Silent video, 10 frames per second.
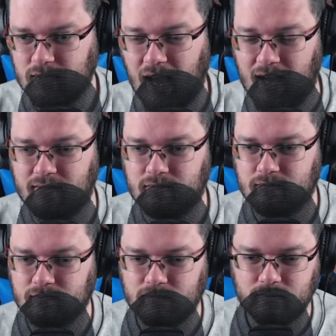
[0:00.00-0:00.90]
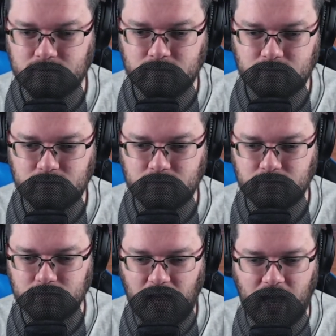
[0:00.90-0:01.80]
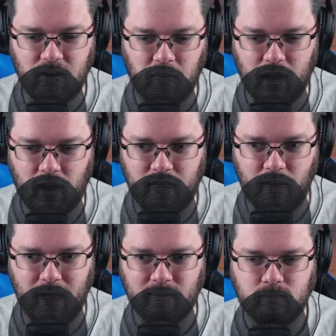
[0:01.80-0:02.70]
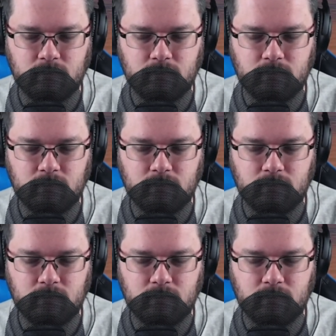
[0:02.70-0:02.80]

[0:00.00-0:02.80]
God. I don't want to go that way.